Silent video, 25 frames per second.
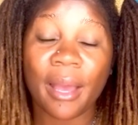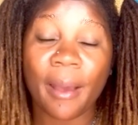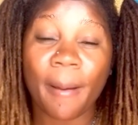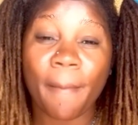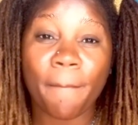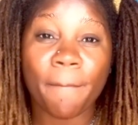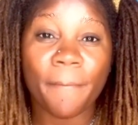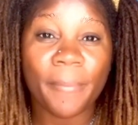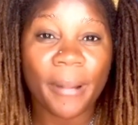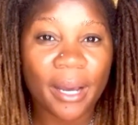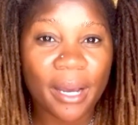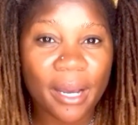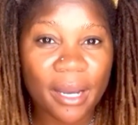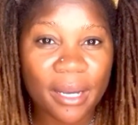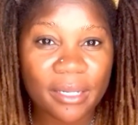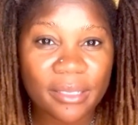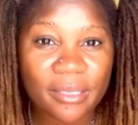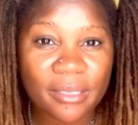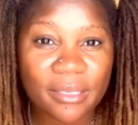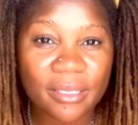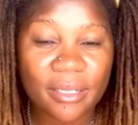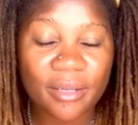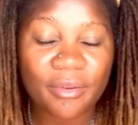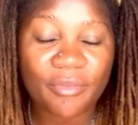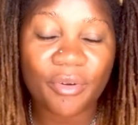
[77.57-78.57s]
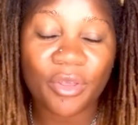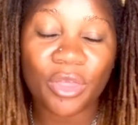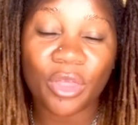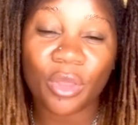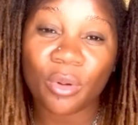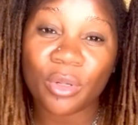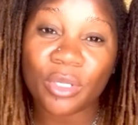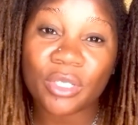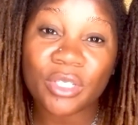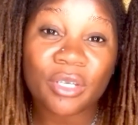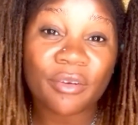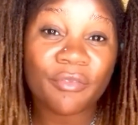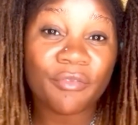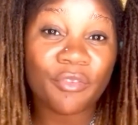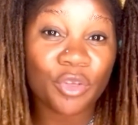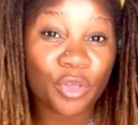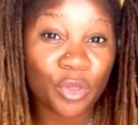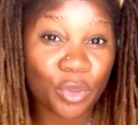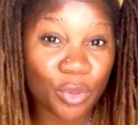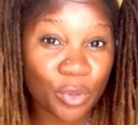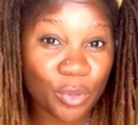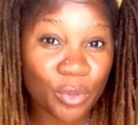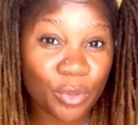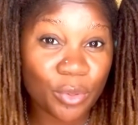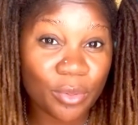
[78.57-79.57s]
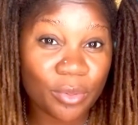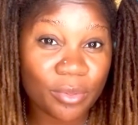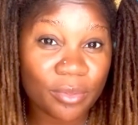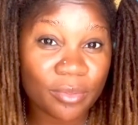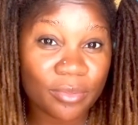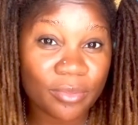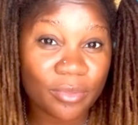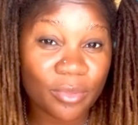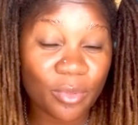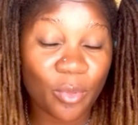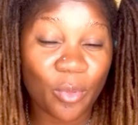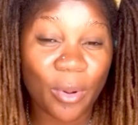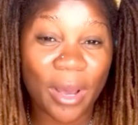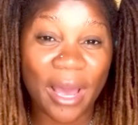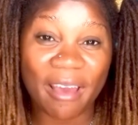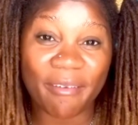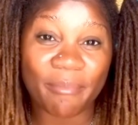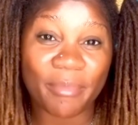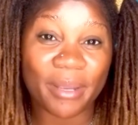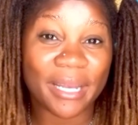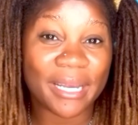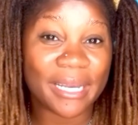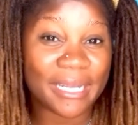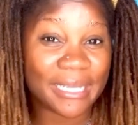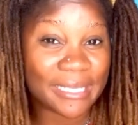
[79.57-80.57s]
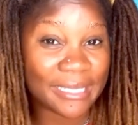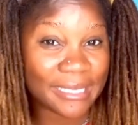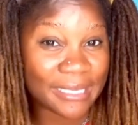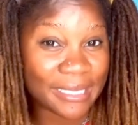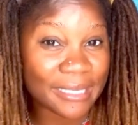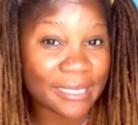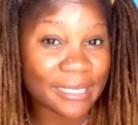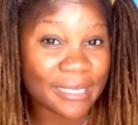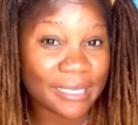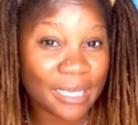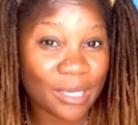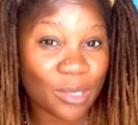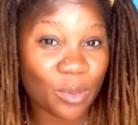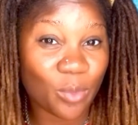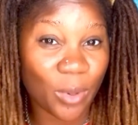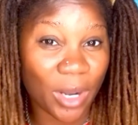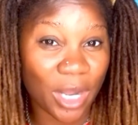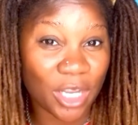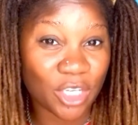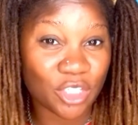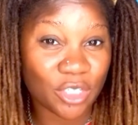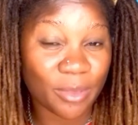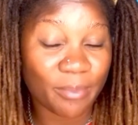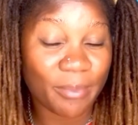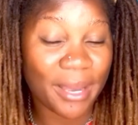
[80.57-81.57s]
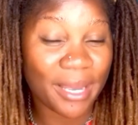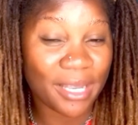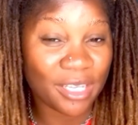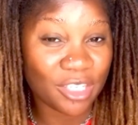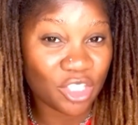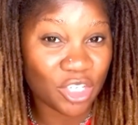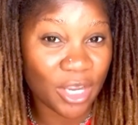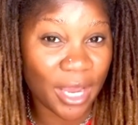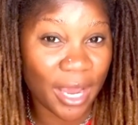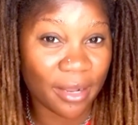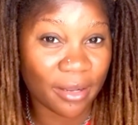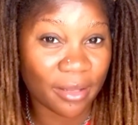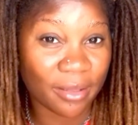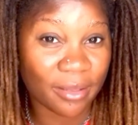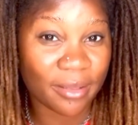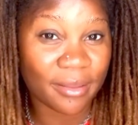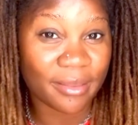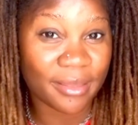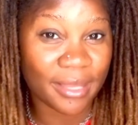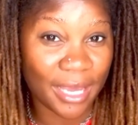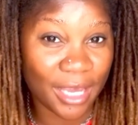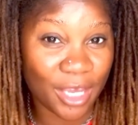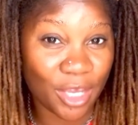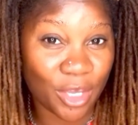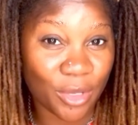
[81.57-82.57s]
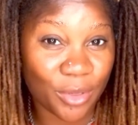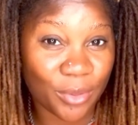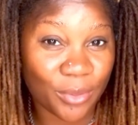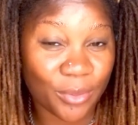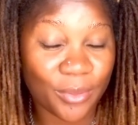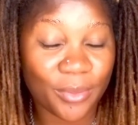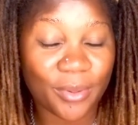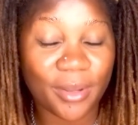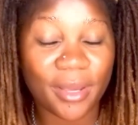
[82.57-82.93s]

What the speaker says: But for those of you who have been consistently watching my channel, thank you.